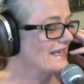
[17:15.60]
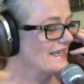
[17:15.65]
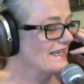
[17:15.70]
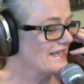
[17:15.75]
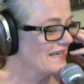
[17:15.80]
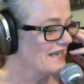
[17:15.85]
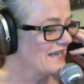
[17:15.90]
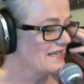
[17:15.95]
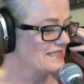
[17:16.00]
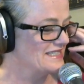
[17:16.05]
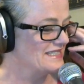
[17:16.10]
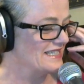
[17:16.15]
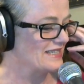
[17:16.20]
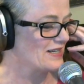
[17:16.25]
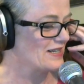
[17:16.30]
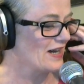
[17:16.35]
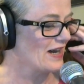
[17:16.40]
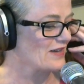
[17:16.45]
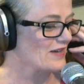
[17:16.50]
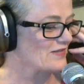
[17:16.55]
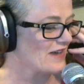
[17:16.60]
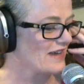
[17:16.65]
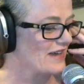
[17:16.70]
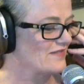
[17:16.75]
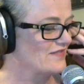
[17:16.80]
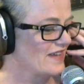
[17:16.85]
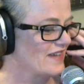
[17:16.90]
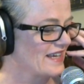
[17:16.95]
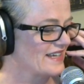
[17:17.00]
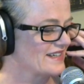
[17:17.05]
D. Conrad
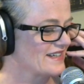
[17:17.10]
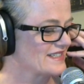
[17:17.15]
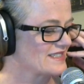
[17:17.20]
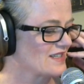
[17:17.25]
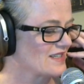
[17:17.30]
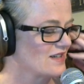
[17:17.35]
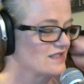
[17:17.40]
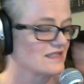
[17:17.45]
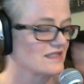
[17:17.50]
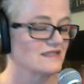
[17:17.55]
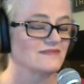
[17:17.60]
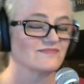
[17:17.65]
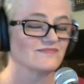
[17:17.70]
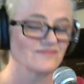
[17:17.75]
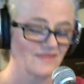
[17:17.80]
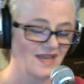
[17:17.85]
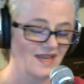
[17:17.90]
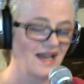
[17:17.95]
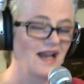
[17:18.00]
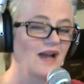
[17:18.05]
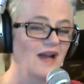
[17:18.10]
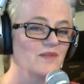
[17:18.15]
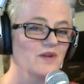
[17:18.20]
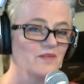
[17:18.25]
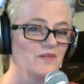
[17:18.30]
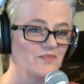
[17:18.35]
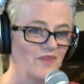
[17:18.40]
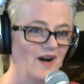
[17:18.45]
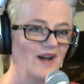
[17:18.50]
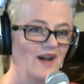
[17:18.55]
Vegas goes, I'm a
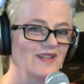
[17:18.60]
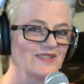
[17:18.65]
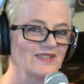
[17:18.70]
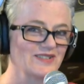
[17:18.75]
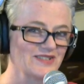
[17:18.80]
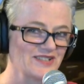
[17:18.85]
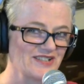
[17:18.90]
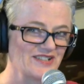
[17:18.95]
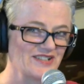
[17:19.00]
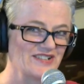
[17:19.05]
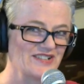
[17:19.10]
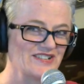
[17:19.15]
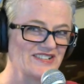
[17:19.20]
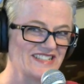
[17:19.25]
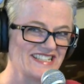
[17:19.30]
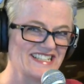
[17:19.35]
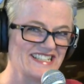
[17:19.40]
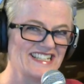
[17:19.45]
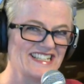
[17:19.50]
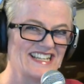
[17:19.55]
baller, dude.